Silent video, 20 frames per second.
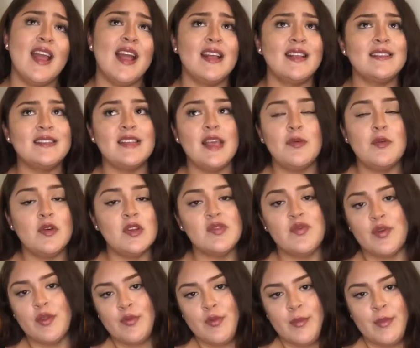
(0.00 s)
Same goes
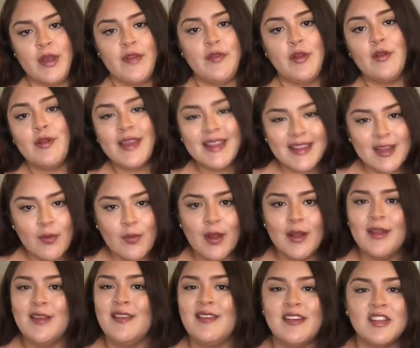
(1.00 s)
for the women. If you don't like that
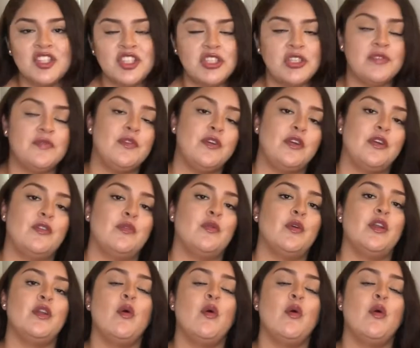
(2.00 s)
wallet, you could change it for another one,